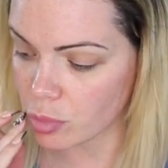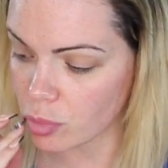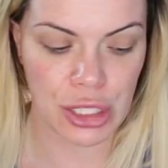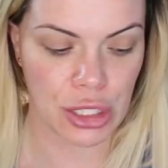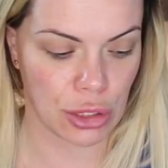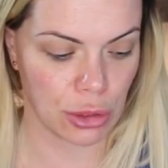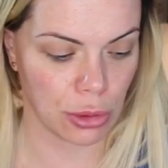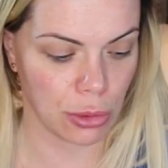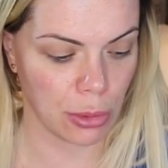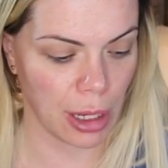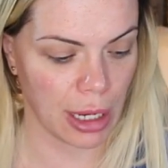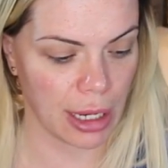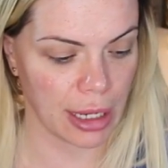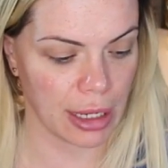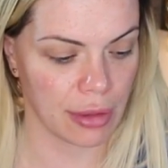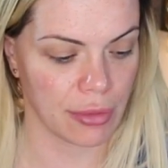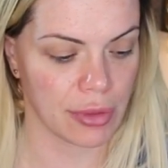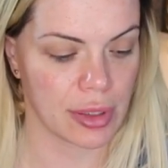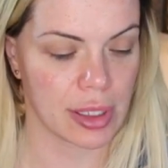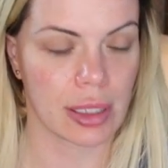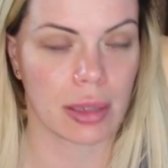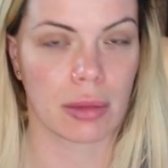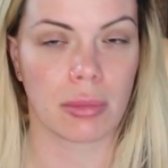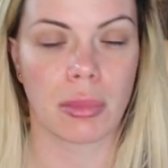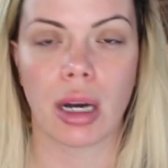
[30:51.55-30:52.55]
do you
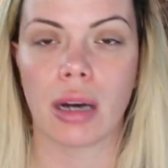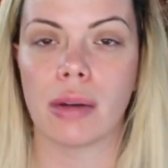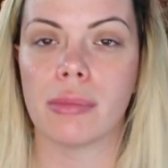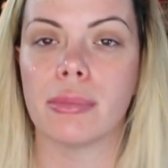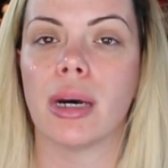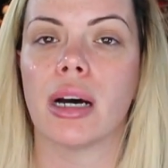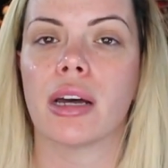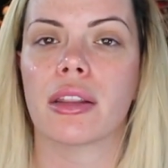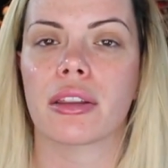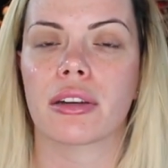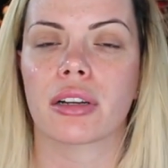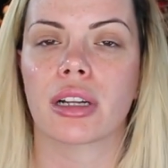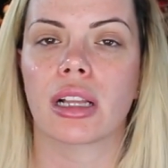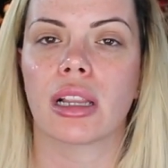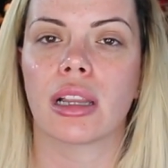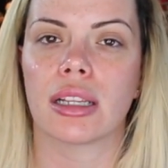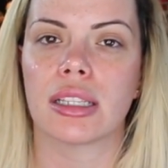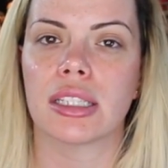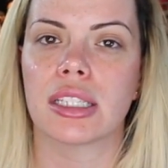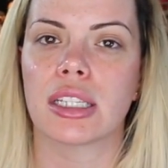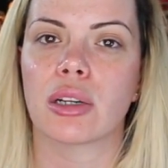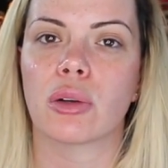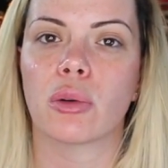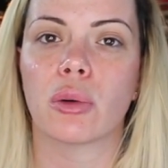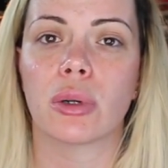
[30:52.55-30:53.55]
have some um, other
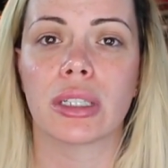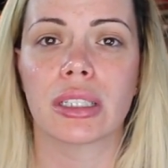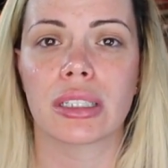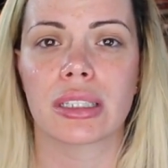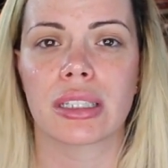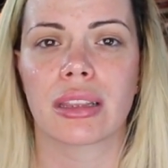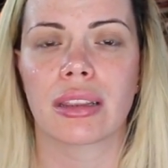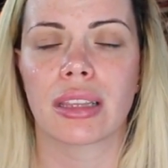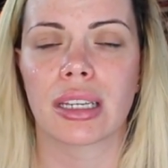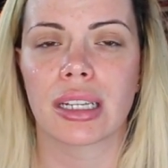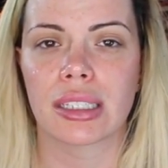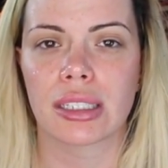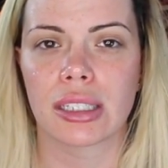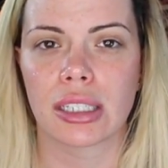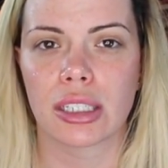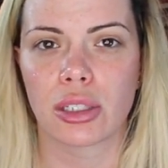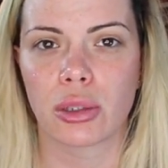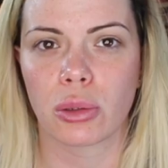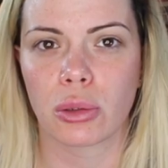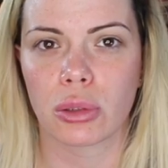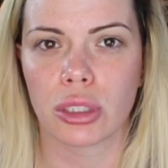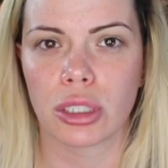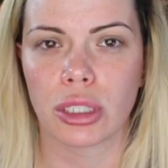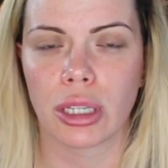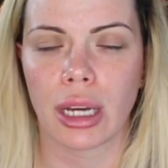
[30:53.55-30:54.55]
cleansing oils and things I
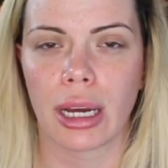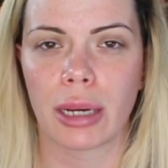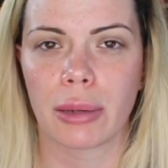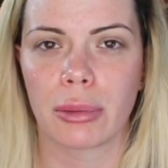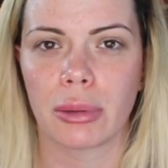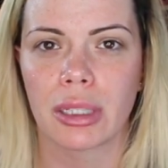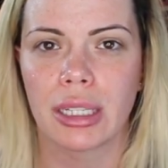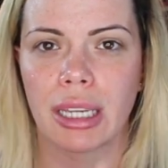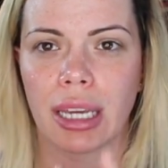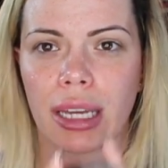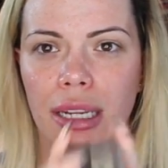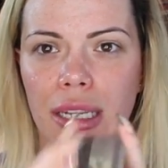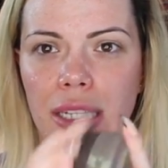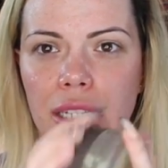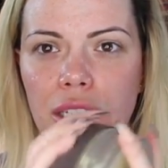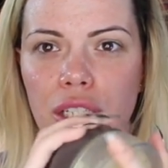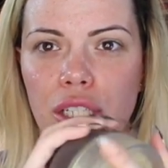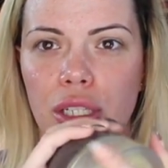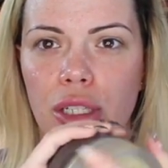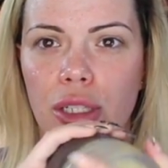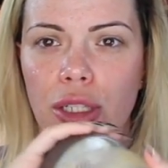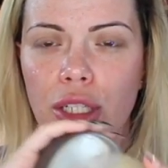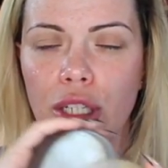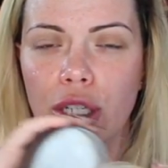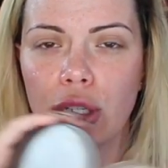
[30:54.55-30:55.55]
told you I will get
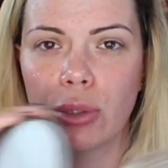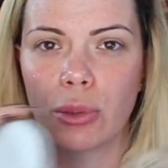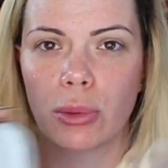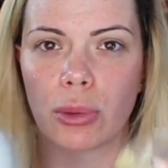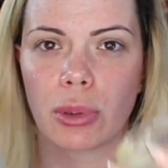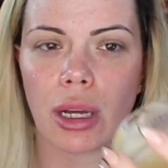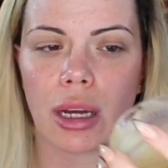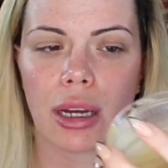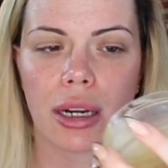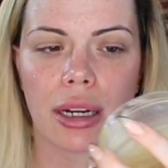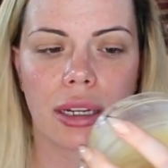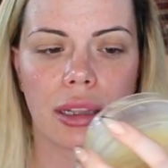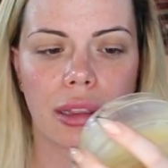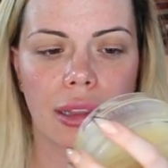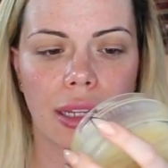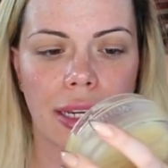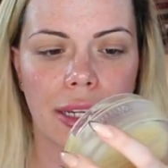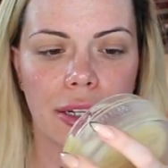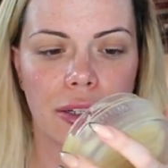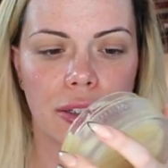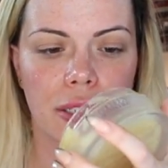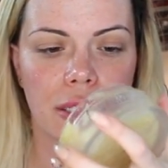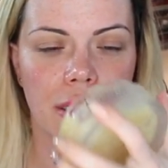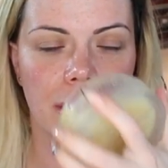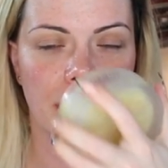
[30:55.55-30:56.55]
into at a
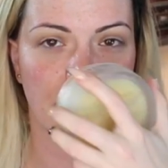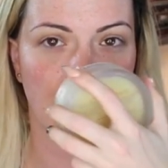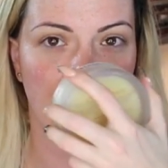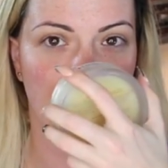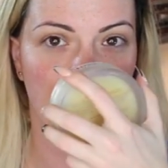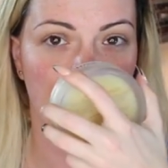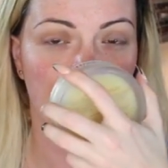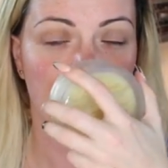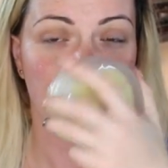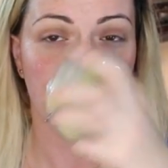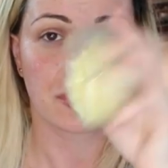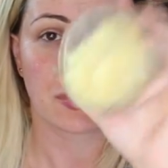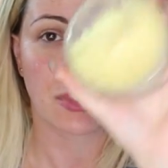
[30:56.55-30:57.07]
later date